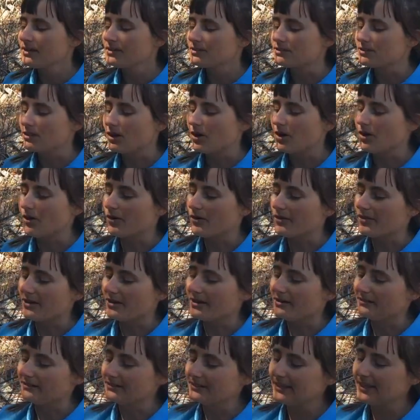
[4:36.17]
So
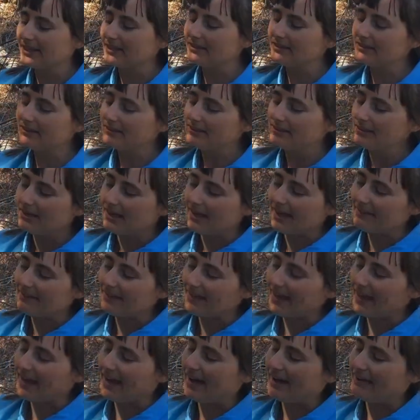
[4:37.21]
they're little, and
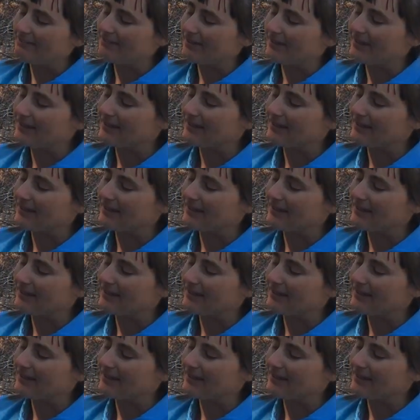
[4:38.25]
they have a